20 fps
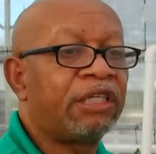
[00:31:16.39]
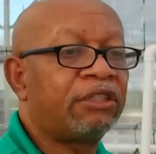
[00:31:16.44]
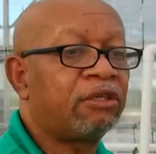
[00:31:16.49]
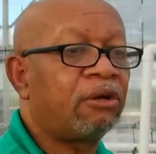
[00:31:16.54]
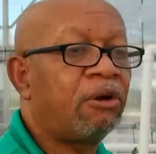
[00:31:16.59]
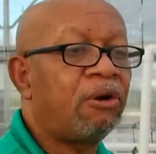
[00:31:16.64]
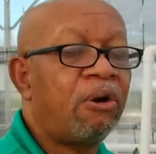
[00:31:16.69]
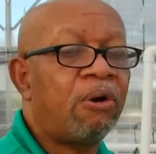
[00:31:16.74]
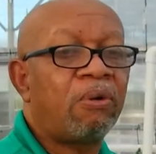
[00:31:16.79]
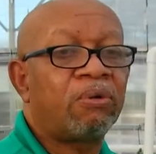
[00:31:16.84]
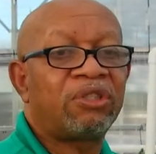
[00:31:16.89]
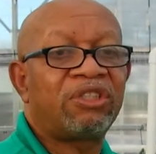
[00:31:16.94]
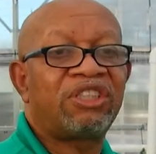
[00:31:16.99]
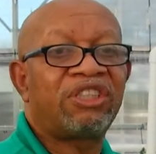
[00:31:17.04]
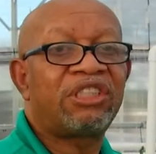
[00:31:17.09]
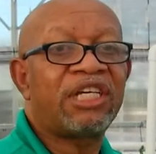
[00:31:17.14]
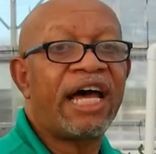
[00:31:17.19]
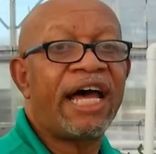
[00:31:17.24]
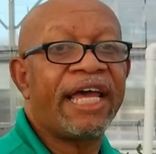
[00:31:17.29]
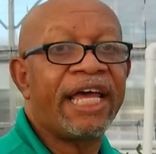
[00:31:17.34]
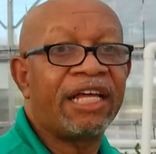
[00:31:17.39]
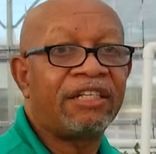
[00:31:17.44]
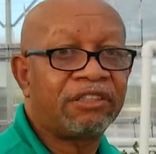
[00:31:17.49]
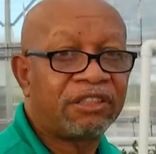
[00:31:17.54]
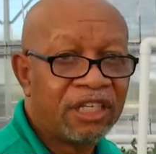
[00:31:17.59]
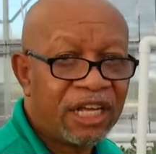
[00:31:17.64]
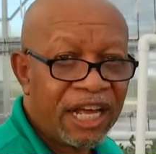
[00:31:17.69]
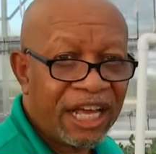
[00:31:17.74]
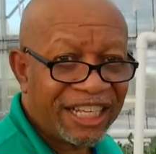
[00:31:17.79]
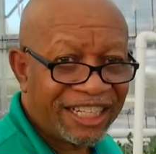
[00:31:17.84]
It's a whole science
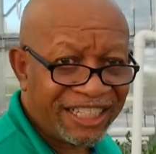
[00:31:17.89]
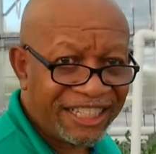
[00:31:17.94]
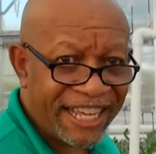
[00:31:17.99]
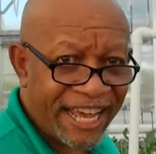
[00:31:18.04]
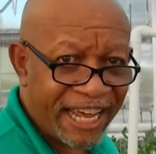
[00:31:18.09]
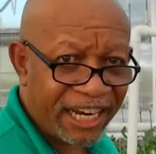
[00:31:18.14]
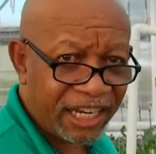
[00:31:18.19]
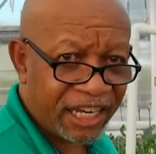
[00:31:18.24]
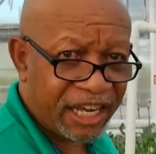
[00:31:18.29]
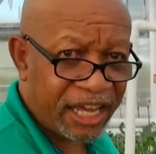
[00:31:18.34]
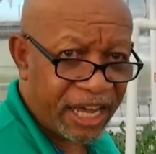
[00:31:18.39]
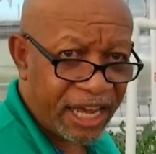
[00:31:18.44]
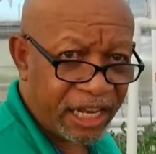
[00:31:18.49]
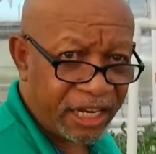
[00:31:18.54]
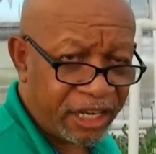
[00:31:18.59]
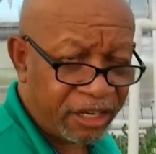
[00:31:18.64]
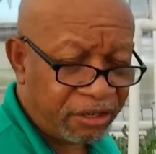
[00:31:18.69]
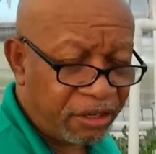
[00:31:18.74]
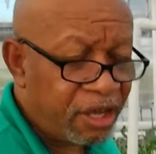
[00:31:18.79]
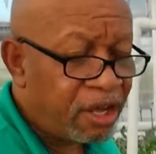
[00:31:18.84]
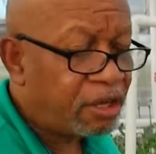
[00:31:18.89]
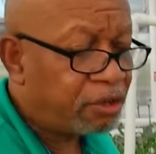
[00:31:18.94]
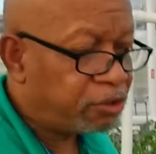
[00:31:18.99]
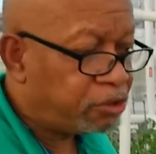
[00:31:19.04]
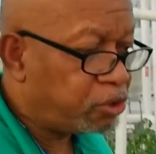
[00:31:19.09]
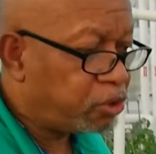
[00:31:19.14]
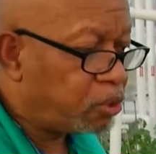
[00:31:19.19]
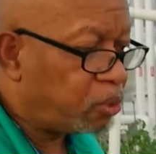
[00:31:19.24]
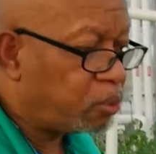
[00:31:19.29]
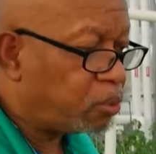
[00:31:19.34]
dedicated
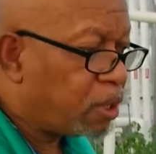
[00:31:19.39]
to